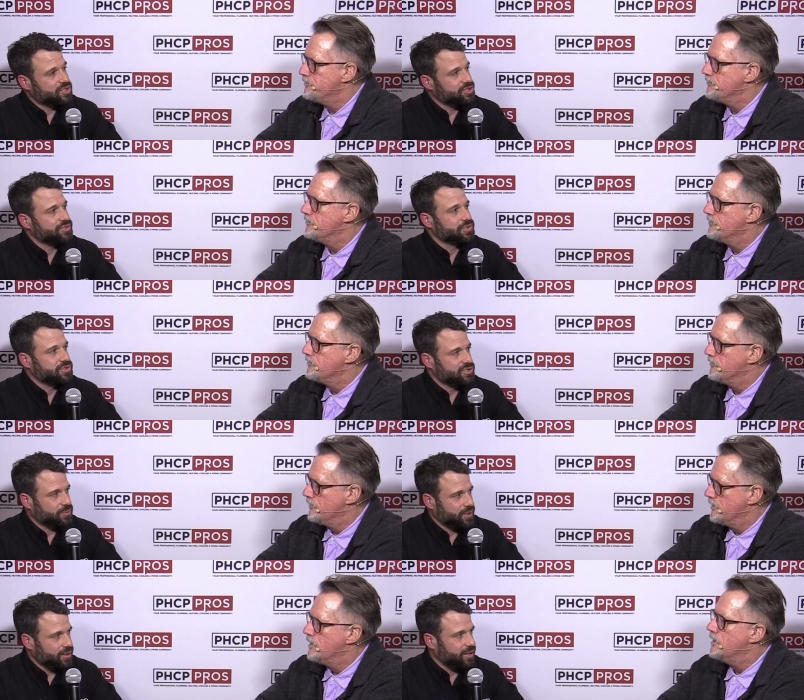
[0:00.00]
Speaker 1: introduced in
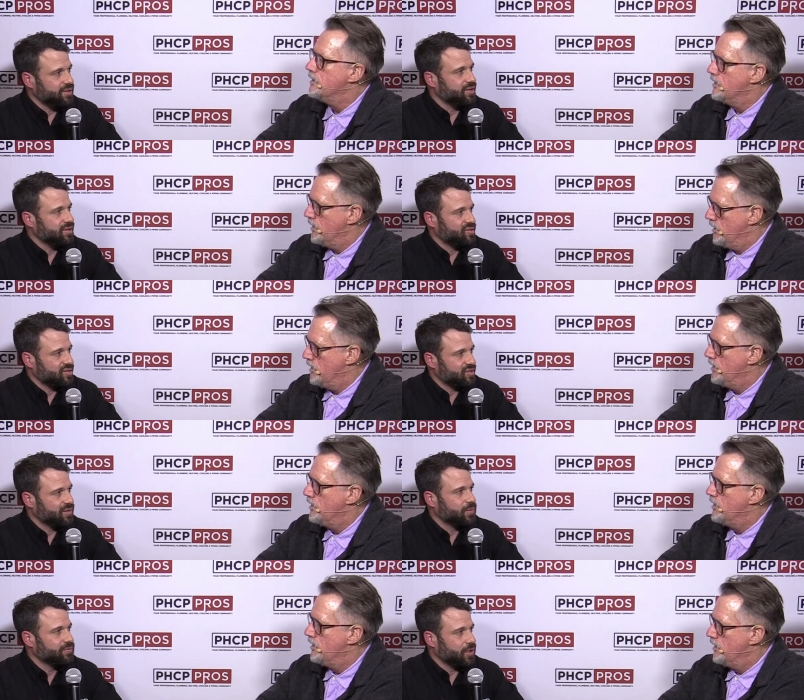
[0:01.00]
twenty nineteen. Since then,
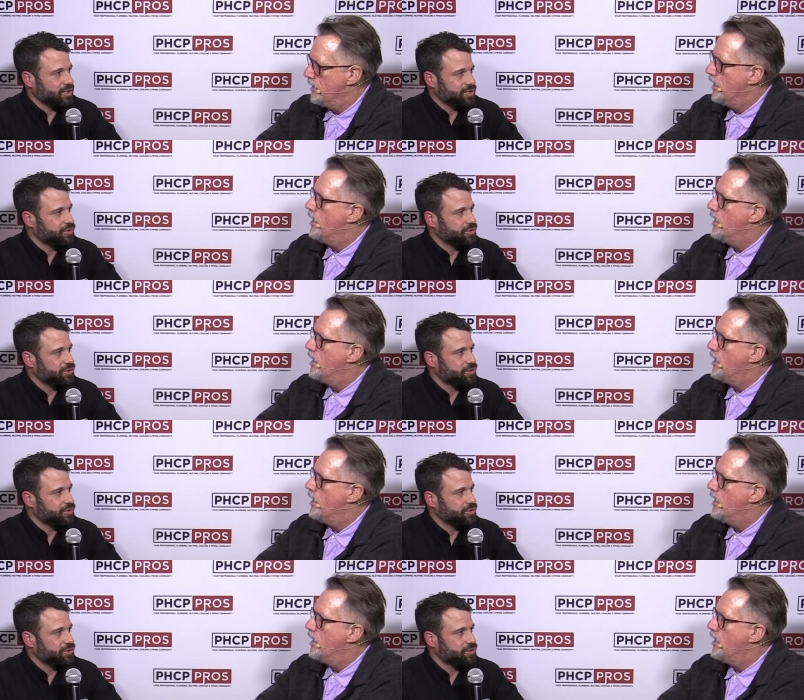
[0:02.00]
we've launched